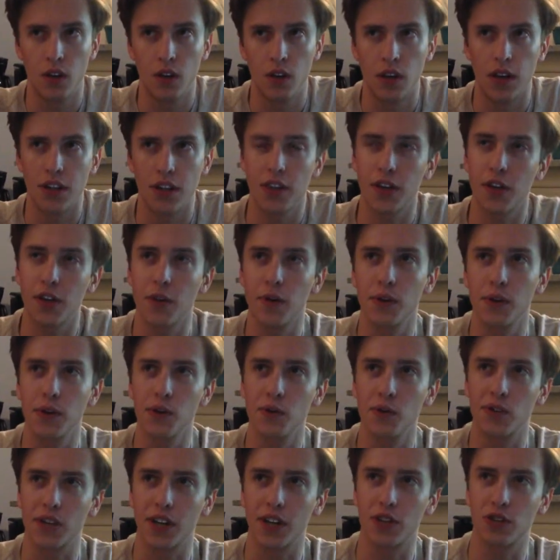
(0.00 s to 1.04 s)
I think you could
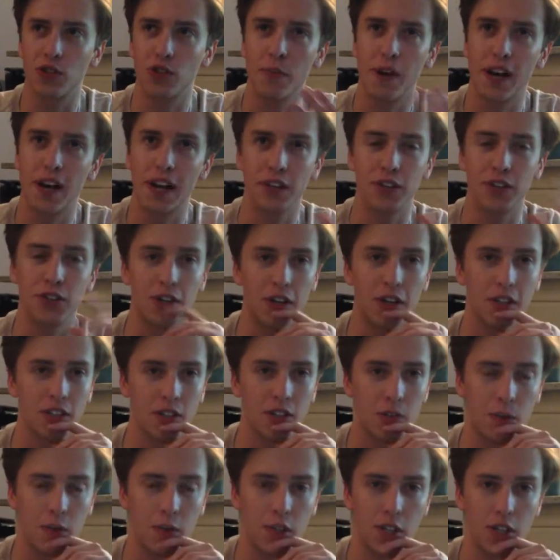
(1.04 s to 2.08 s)
use like dramatic
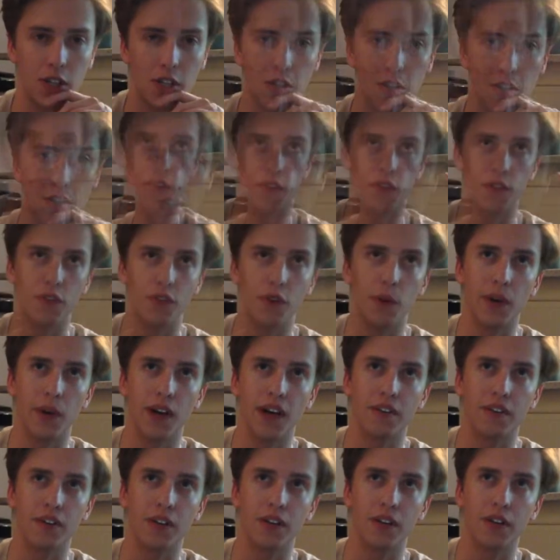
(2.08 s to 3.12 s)
juxtaposition. If you
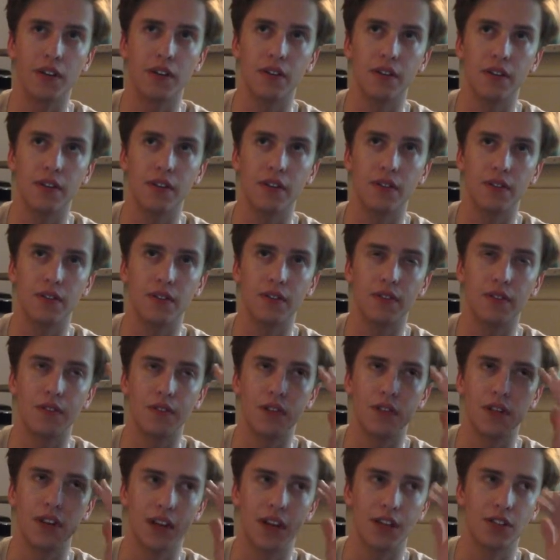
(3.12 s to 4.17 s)
have
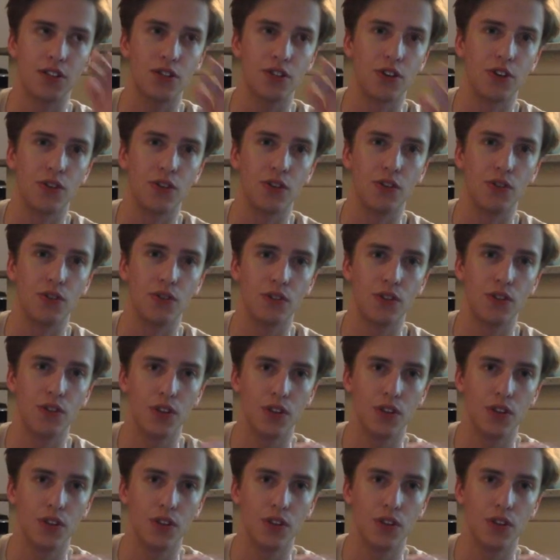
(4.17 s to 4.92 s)
an external